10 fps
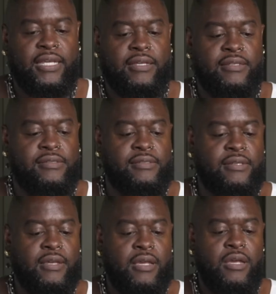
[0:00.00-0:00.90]
is
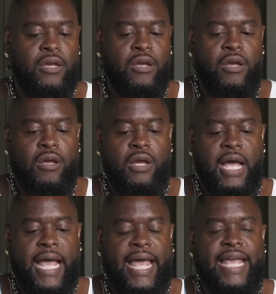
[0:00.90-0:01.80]

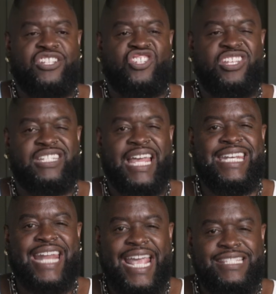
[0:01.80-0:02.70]
just a
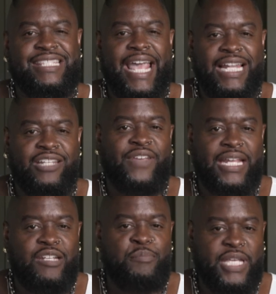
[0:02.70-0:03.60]
nice
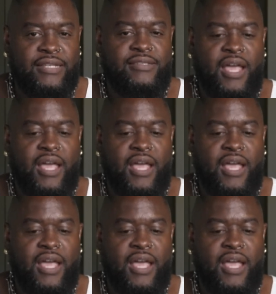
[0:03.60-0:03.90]
elevated piece.